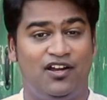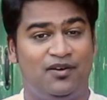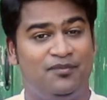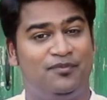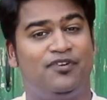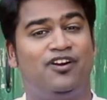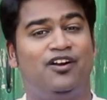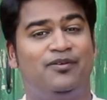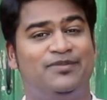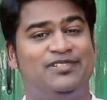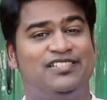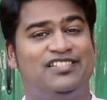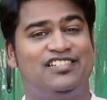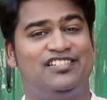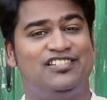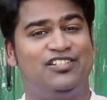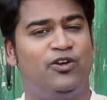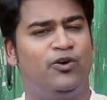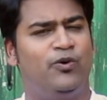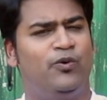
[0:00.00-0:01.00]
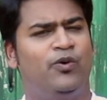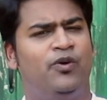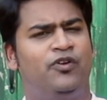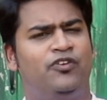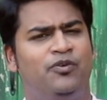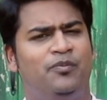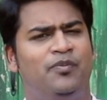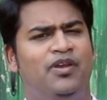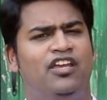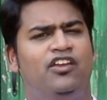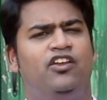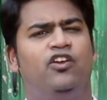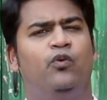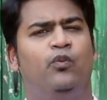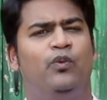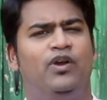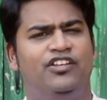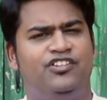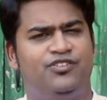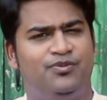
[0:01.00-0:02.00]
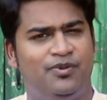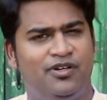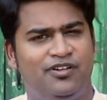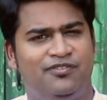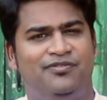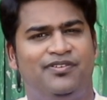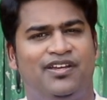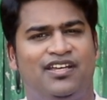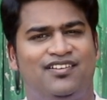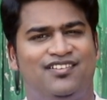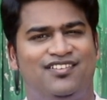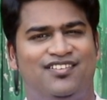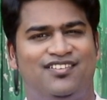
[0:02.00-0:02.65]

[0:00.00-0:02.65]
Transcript: God promises you to make your ways perfect.